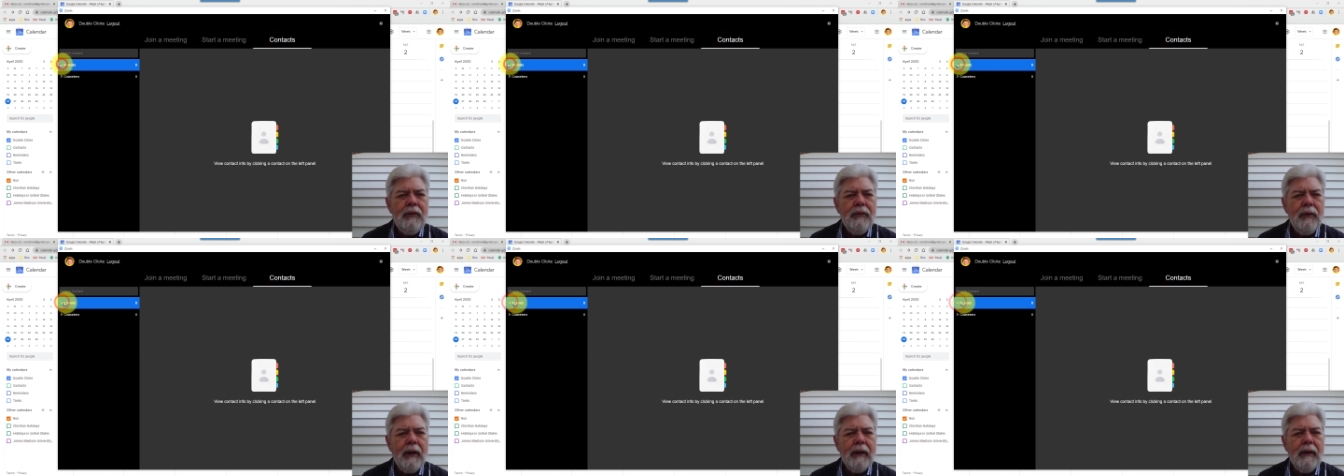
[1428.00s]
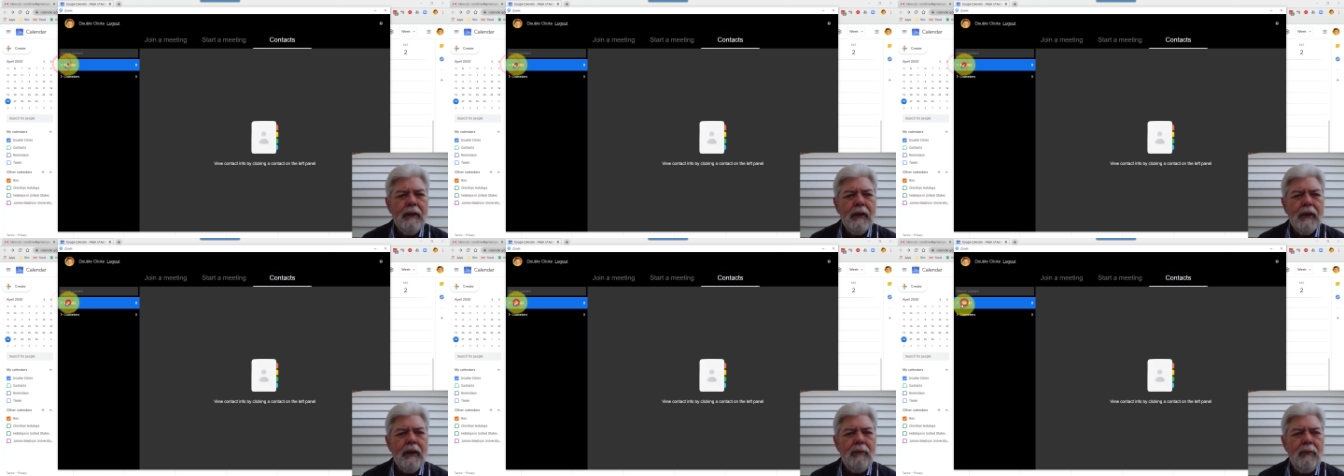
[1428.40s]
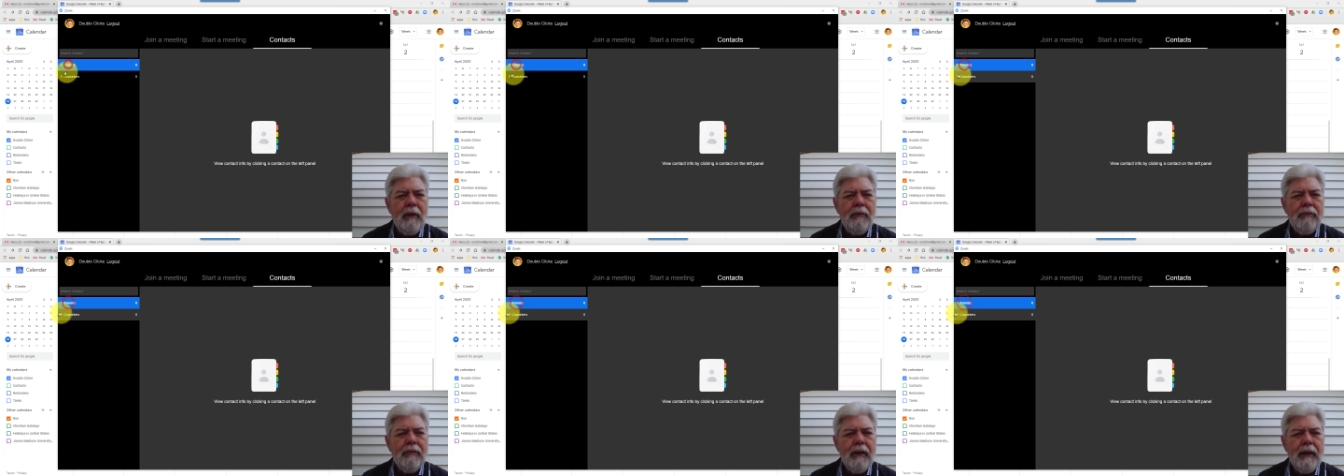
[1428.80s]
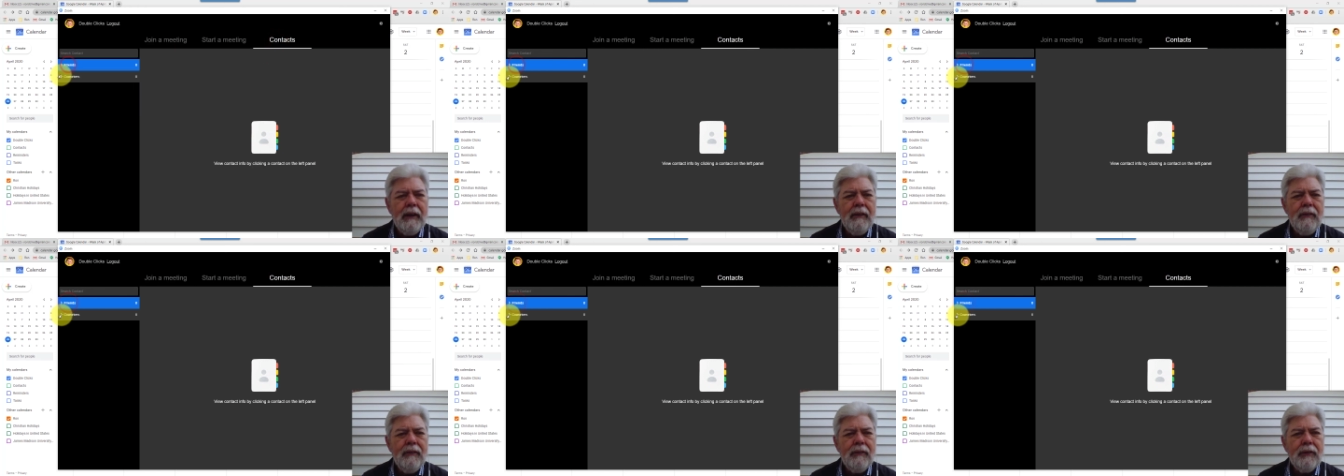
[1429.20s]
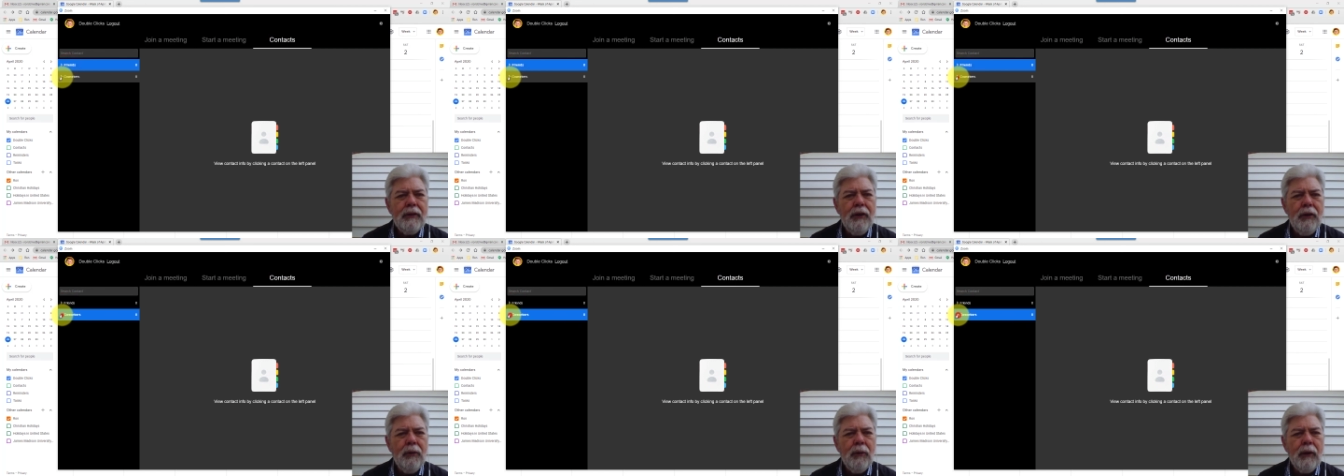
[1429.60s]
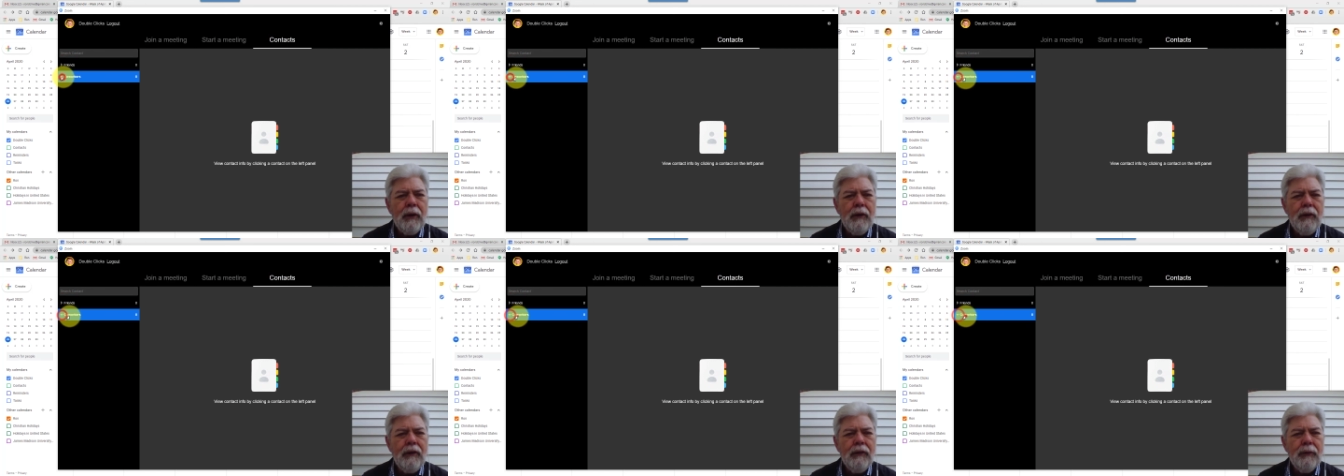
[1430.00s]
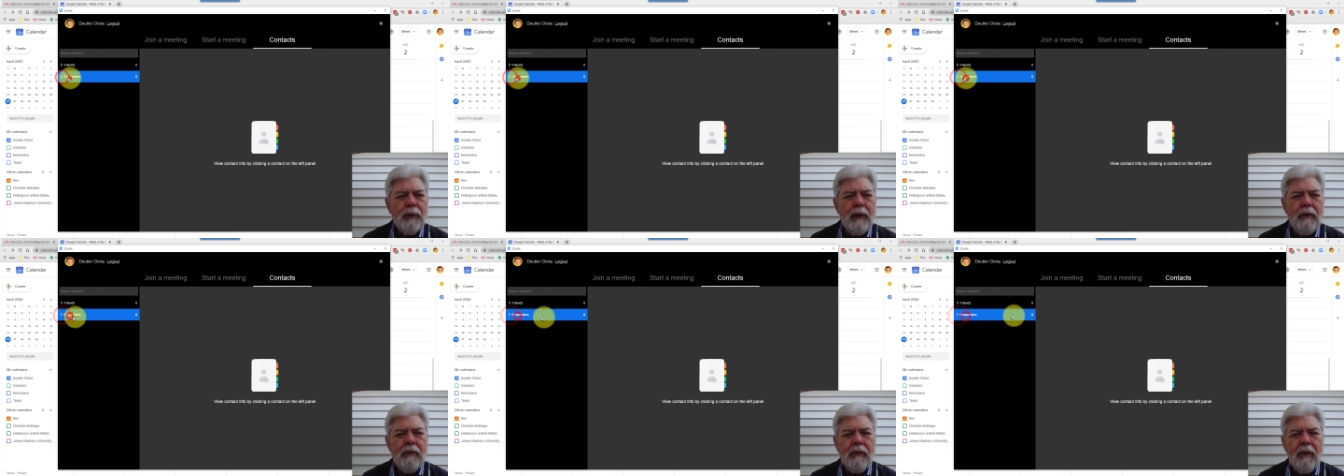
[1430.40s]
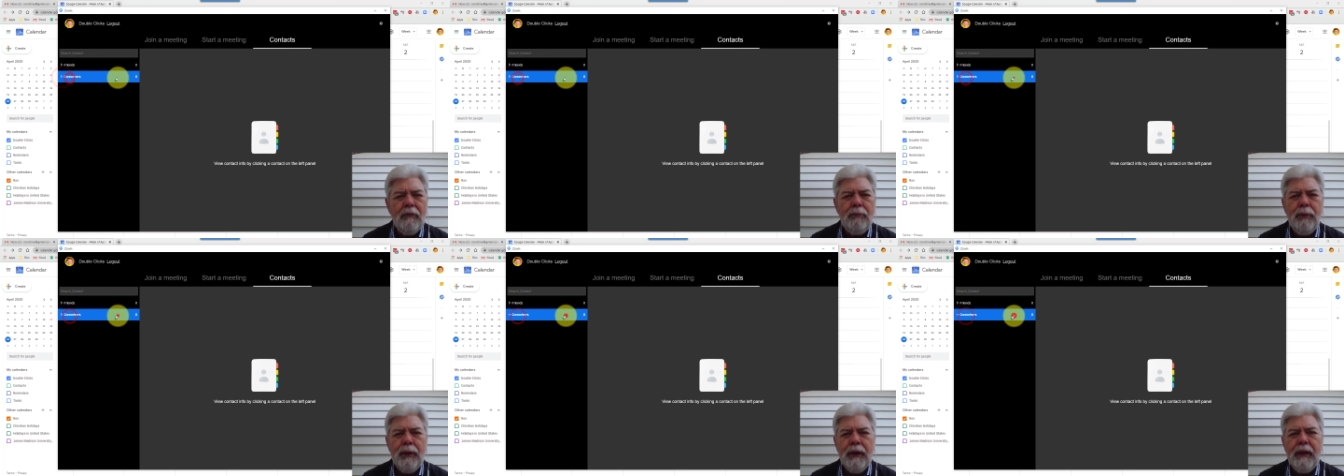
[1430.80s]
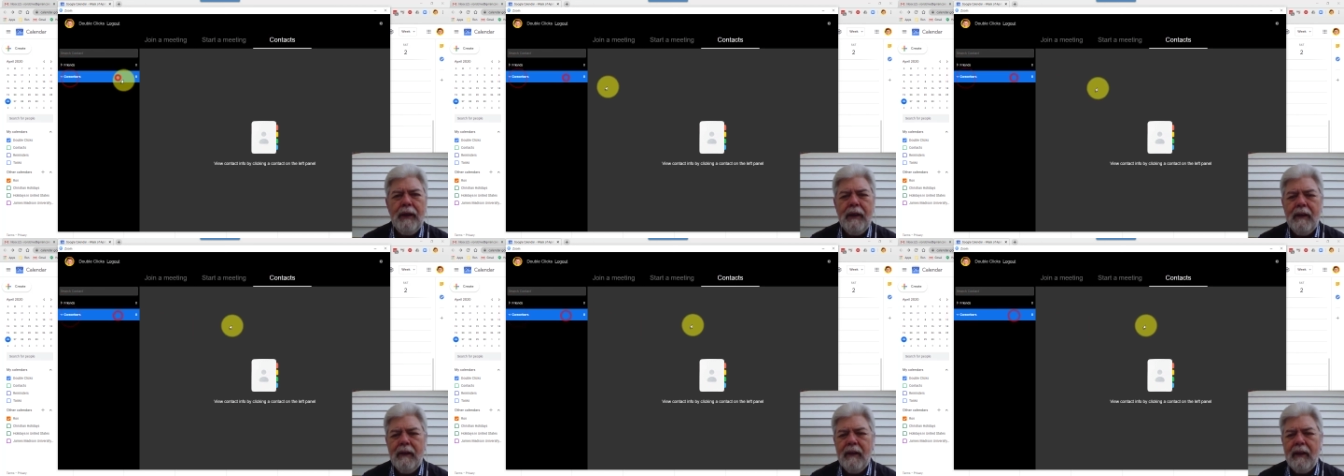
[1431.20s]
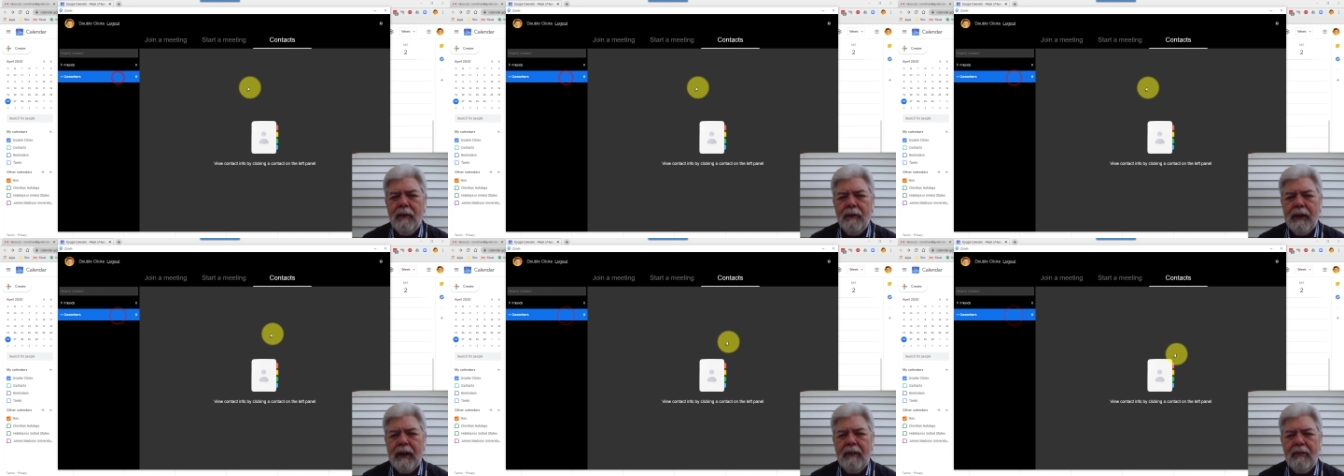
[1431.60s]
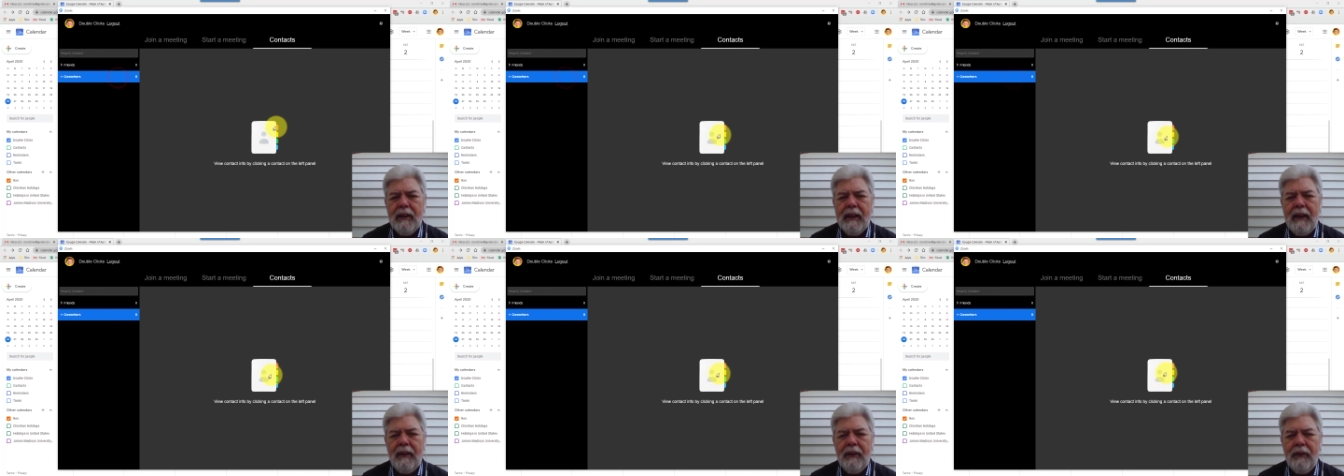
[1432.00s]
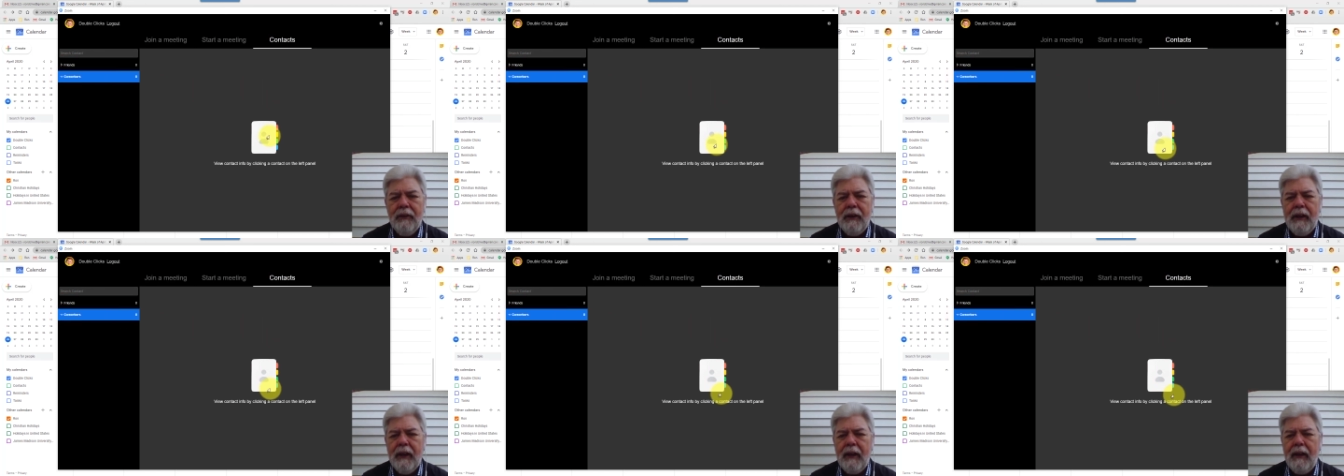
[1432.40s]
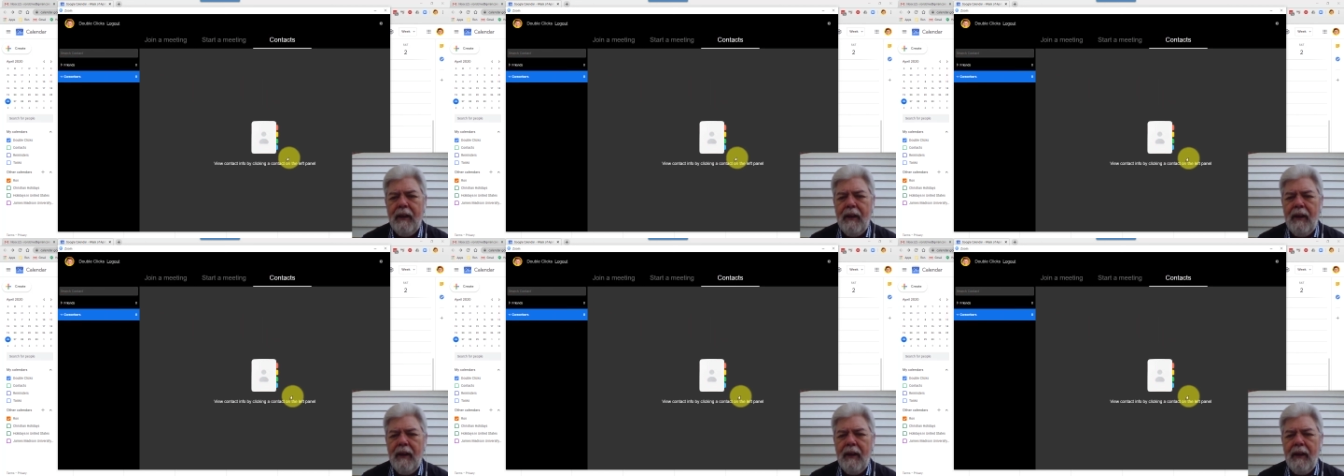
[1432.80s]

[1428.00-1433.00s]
So I can look up my friends, coworkers, whatever I've put in here. I don't think I've allowed it to do it